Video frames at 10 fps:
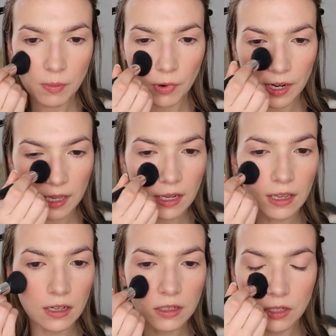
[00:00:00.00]
to bring it
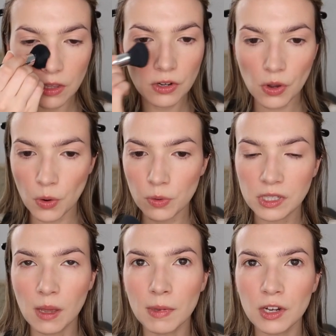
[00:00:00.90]
into the nose.
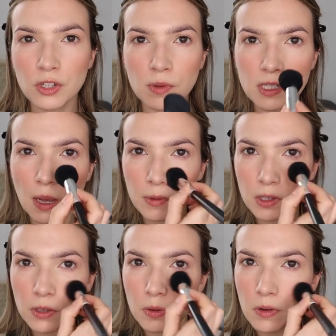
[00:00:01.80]
I'm gonna do a
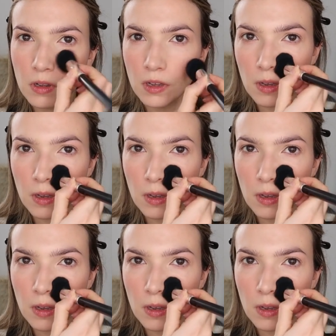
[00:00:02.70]
W,